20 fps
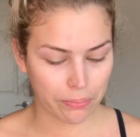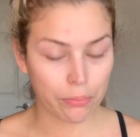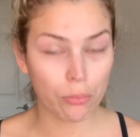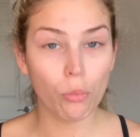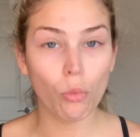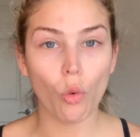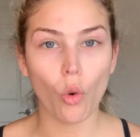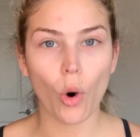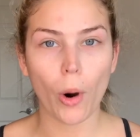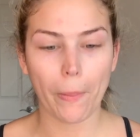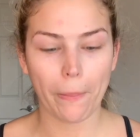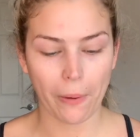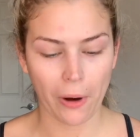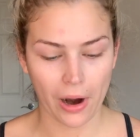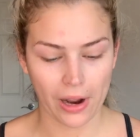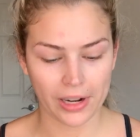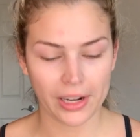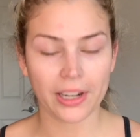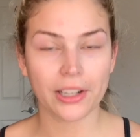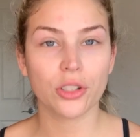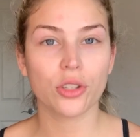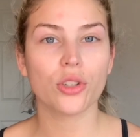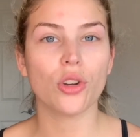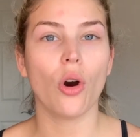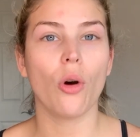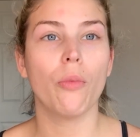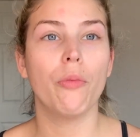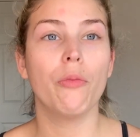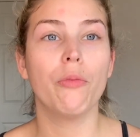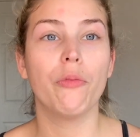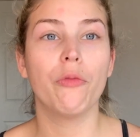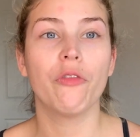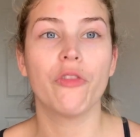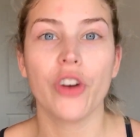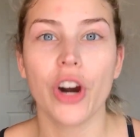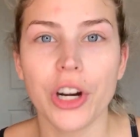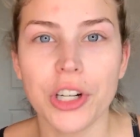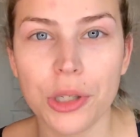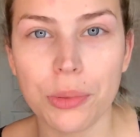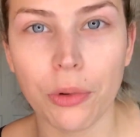more product. So
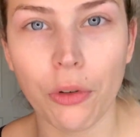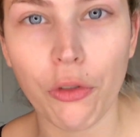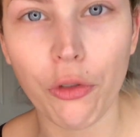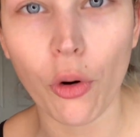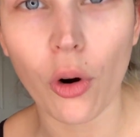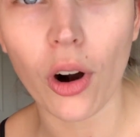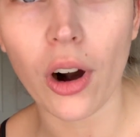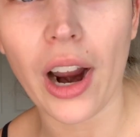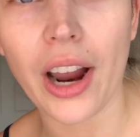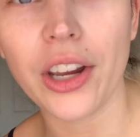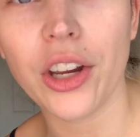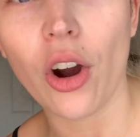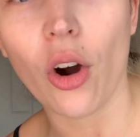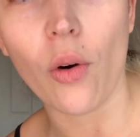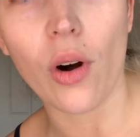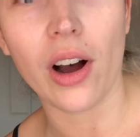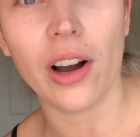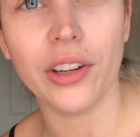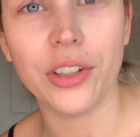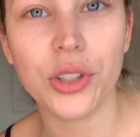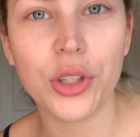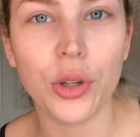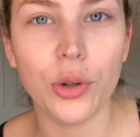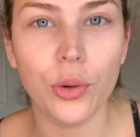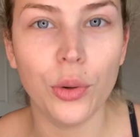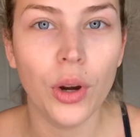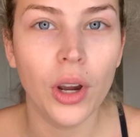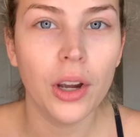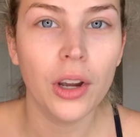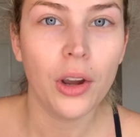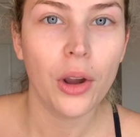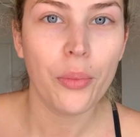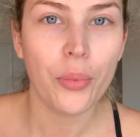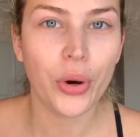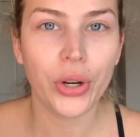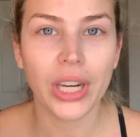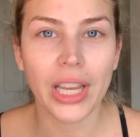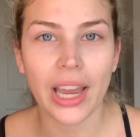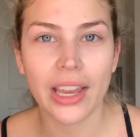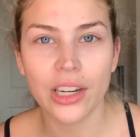first, before I go on to
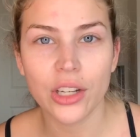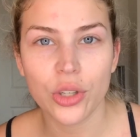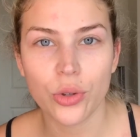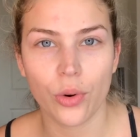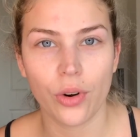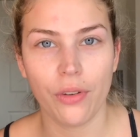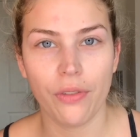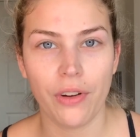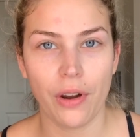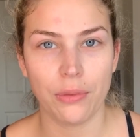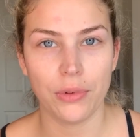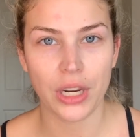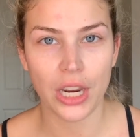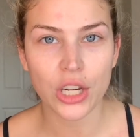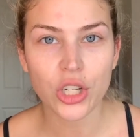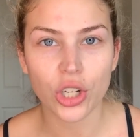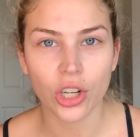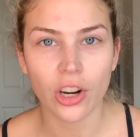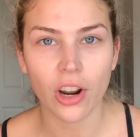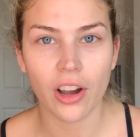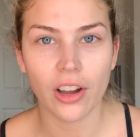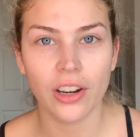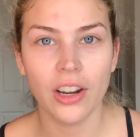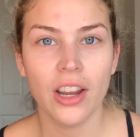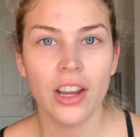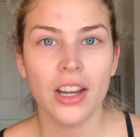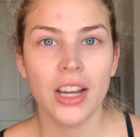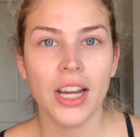putting any sort of foundation on,